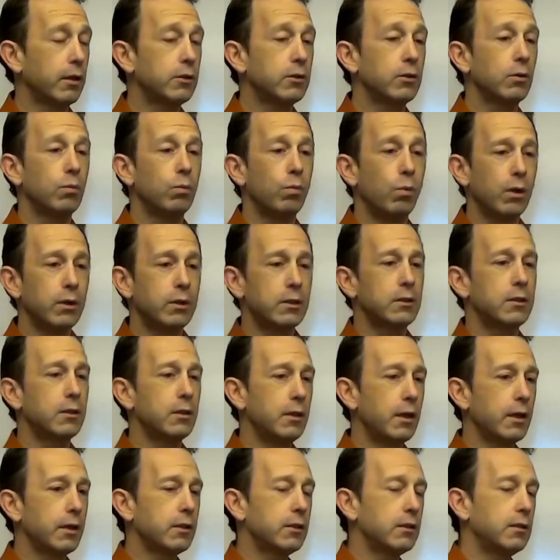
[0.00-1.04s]
So what's the
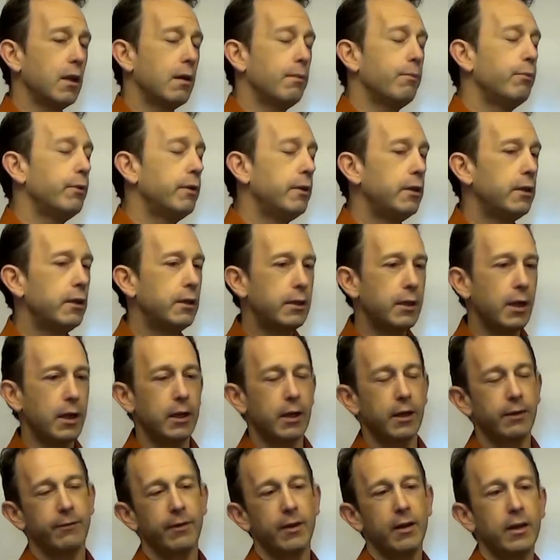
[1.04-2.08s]
next step we need to take,
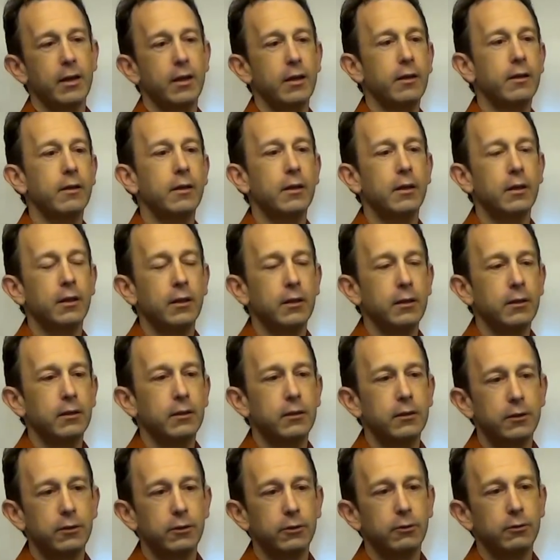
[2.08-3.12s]
if any,
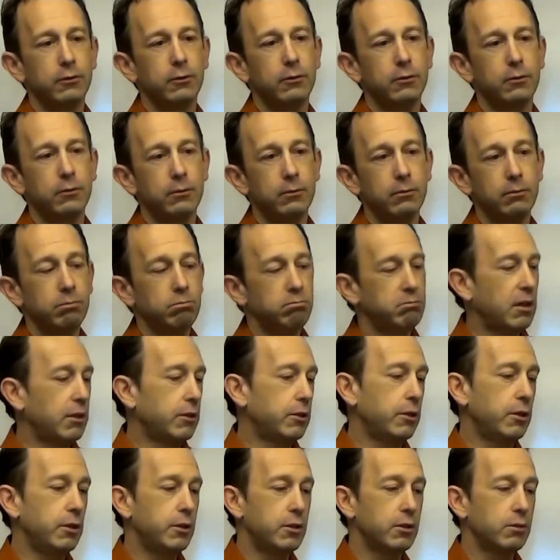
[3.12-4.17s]
to get
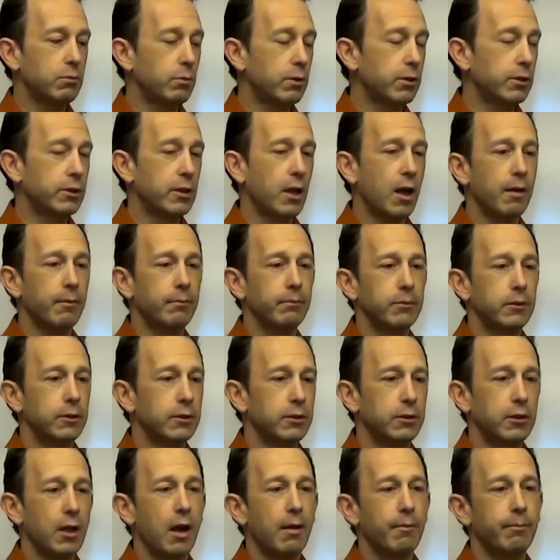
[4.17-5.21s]
you to just want to stop? Just
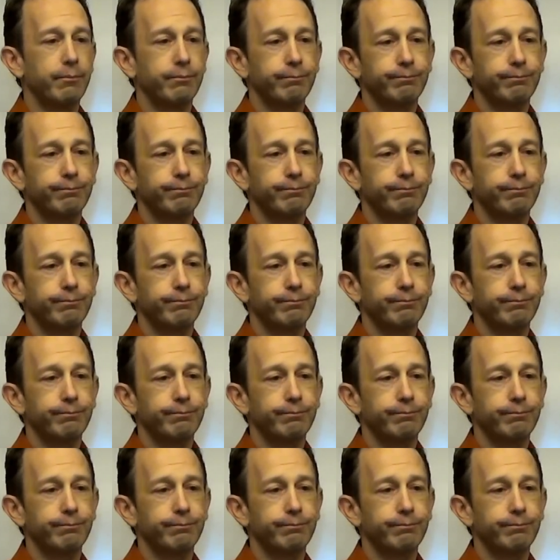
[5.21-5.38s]
stop.